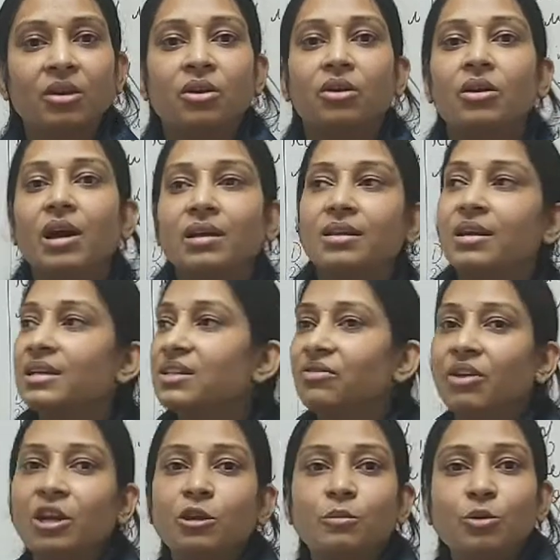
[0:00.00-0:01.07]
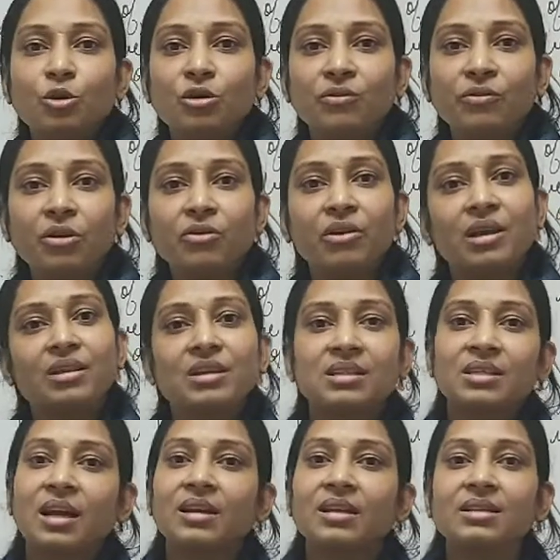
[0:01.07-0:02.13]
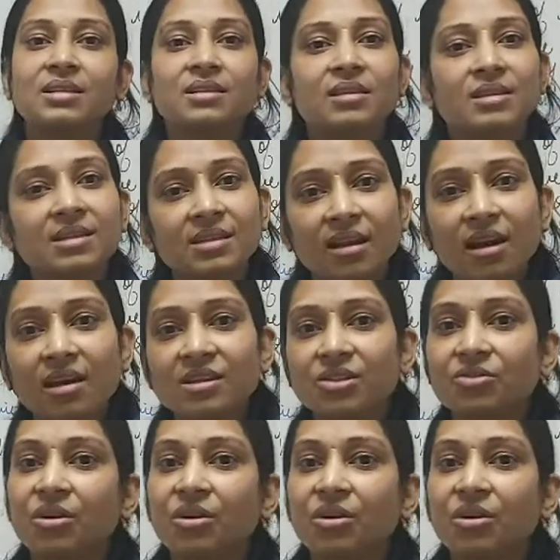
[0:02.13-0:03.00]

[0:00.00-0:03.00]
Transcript: Radha is very beautiful. Radha studies in this class.